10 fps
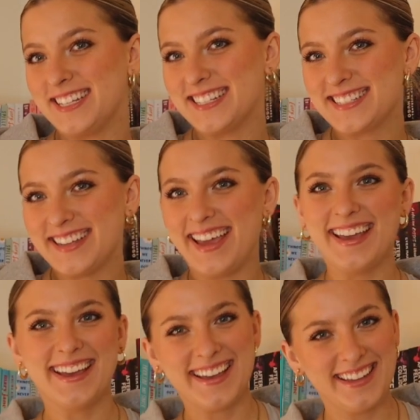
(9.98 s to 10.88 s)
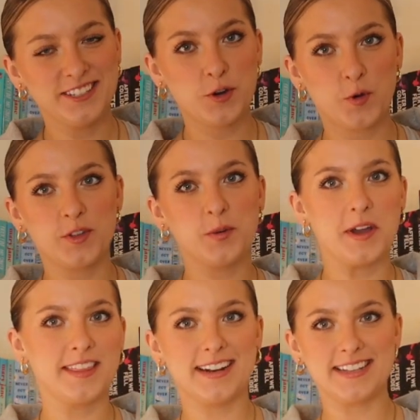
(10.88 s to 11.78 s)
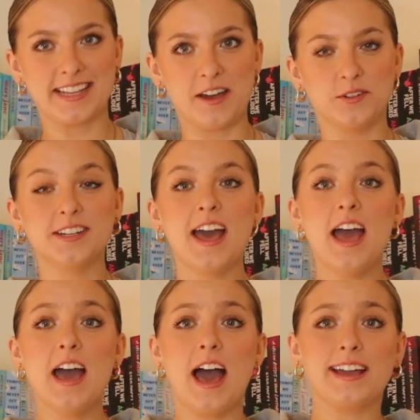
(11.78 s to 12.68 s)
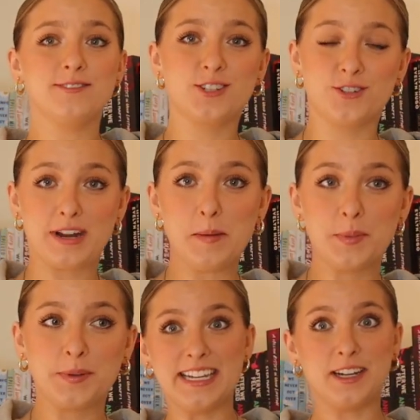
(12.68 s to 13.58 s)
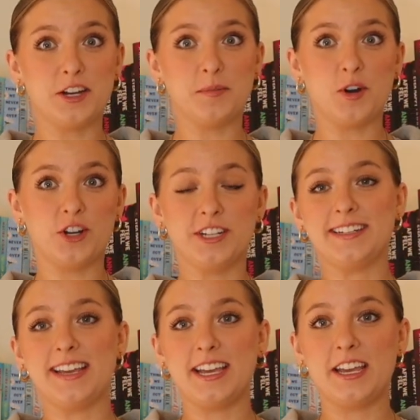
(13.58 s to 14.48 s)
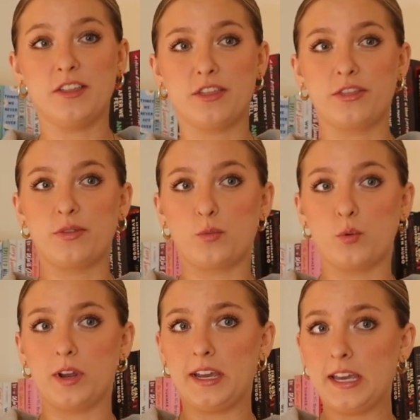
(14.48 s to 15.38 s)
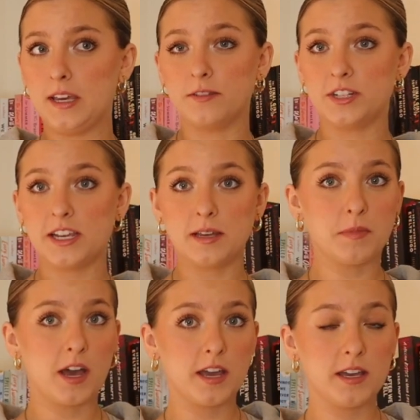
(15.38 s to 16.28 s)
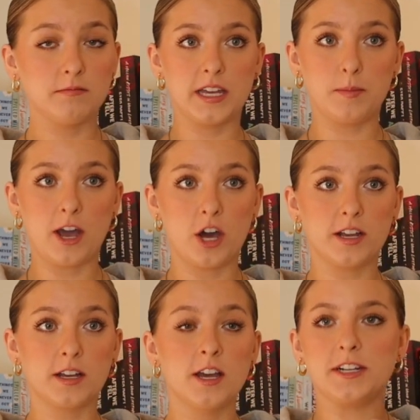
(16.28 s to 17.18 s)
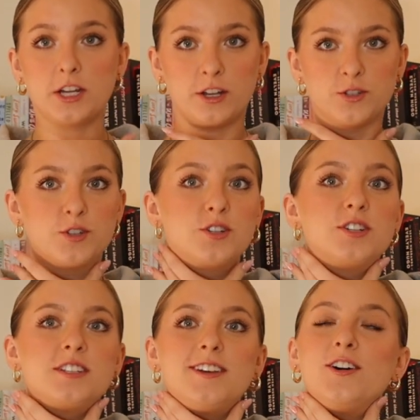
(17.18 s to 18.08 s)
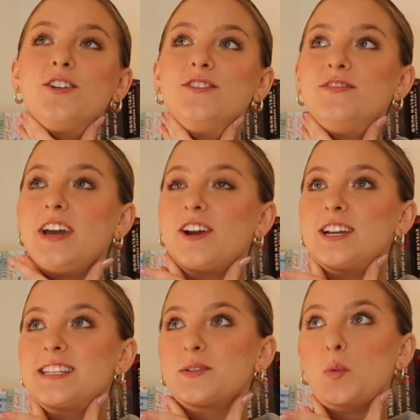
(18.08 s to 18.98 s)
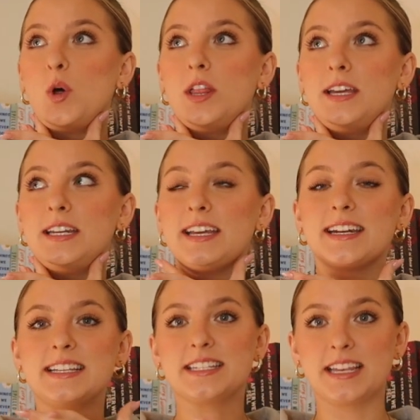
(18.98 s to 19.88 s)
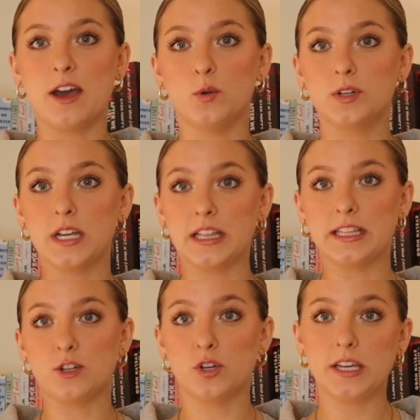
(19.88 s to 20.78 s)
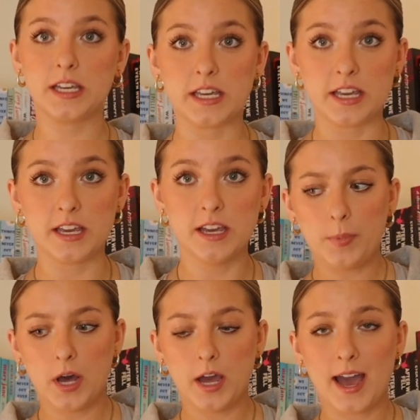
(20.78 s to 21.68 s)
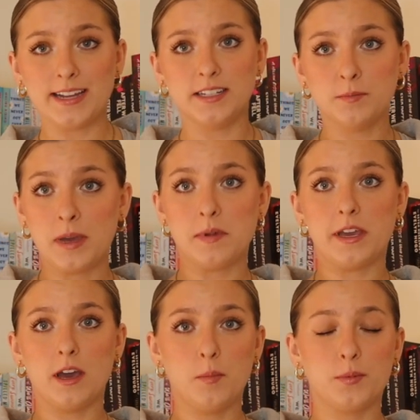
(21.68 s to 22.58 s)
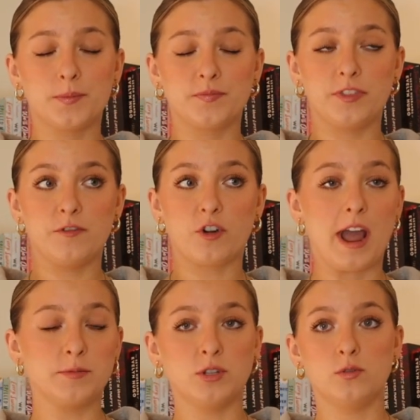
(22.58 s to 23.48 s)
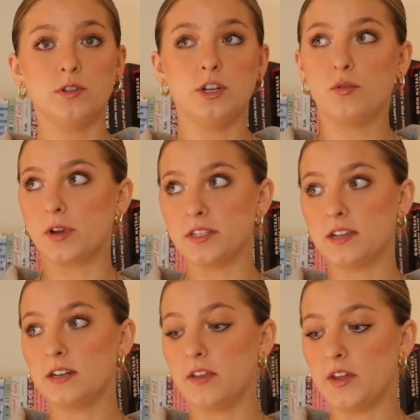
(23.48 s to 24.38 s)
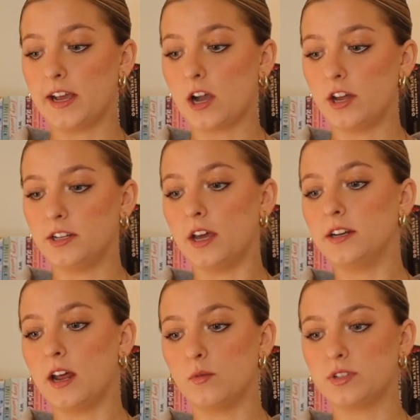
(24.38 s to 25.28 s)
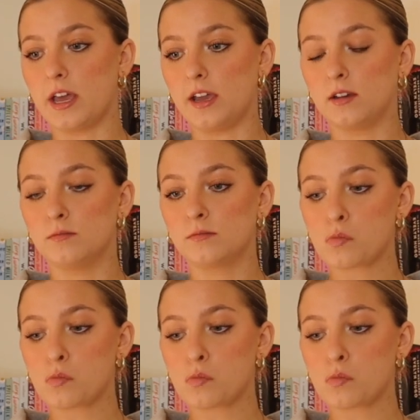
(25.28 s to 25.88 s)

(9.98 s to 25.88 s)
just ignore the way that I sound. I have strep and I'm on day 3 of taking my antibiotic. My tonsils are still very swollen and I sound a little icky, but I did my makeup for absolutely no reason, and then I got done and I was like,